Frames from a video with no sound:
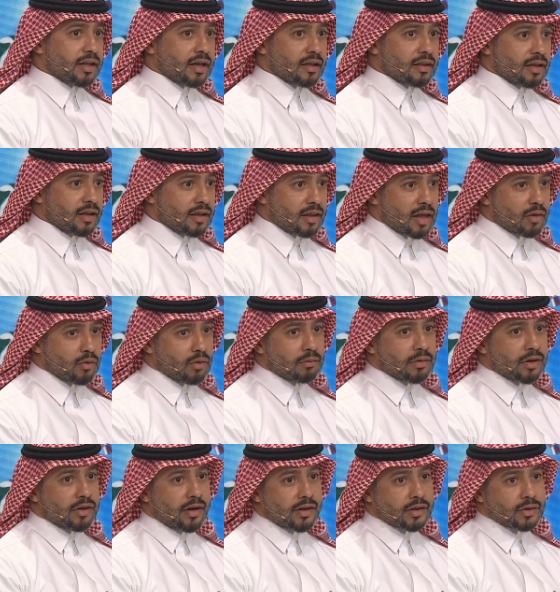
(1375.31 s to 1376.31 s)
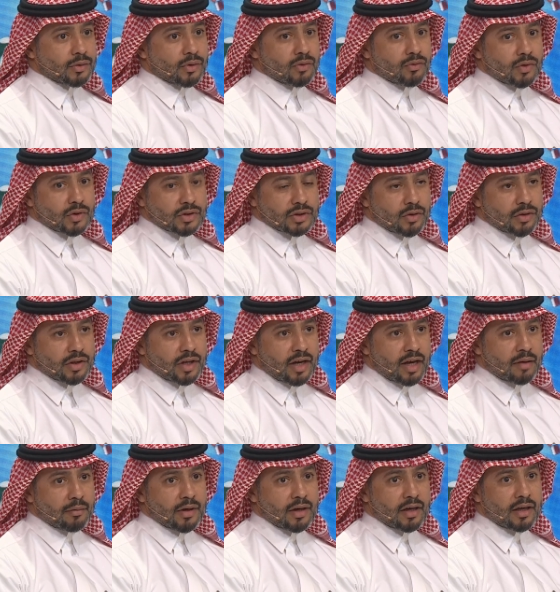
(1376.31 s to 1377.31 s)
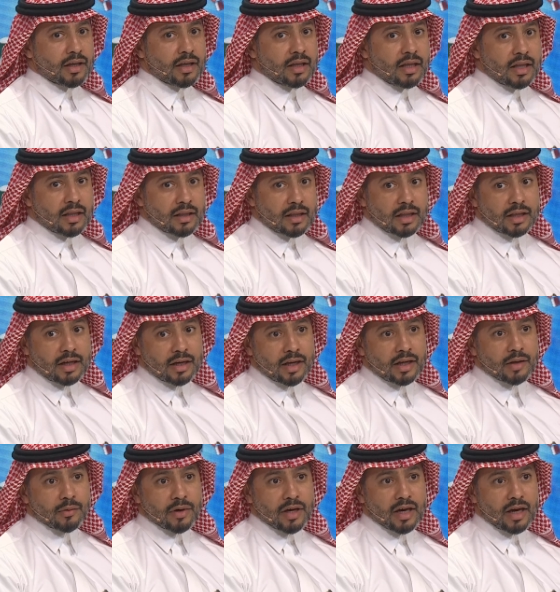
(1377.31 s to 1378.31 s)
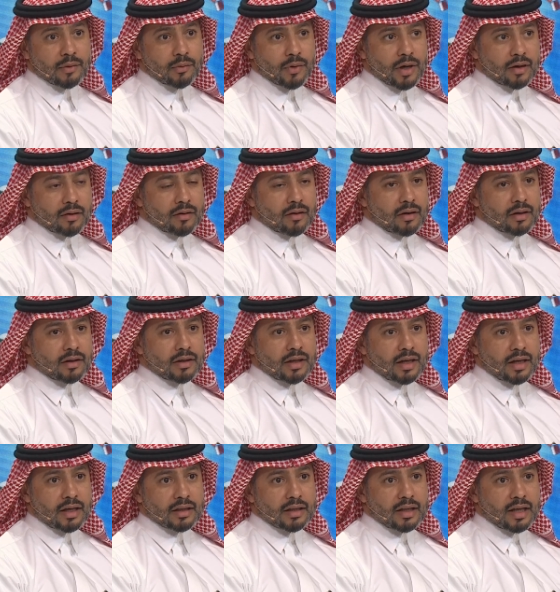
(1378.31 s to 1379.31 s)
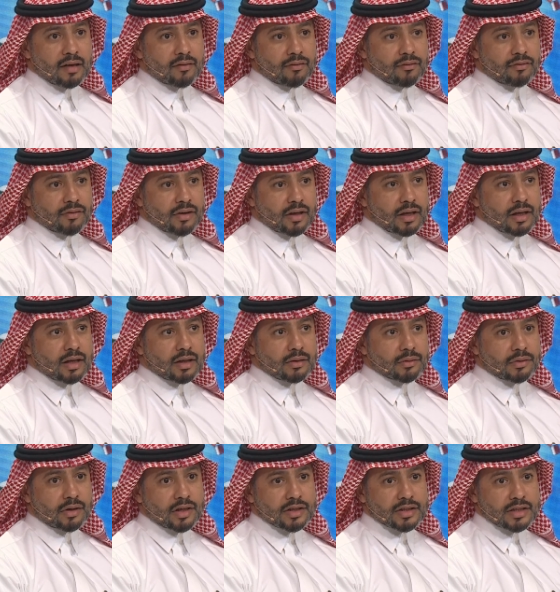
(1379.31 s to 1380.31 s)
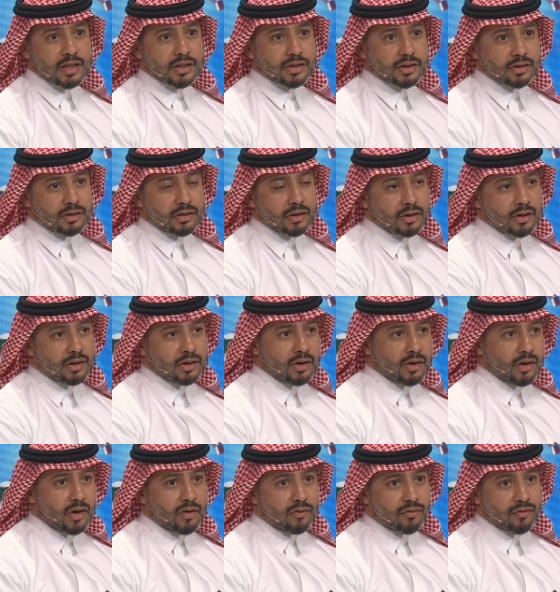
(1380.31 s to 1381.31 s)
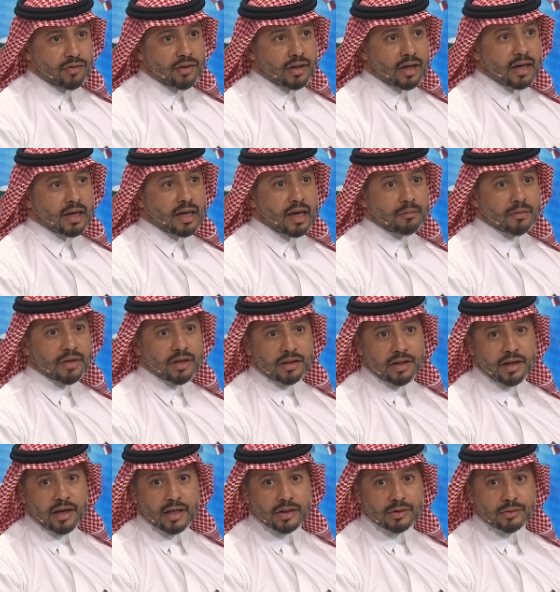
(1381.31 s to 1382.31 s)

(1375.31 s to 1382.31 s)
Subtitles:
I think that will be a great tool for Saudi Arabia that really we can work on and have utilization of the coming decade to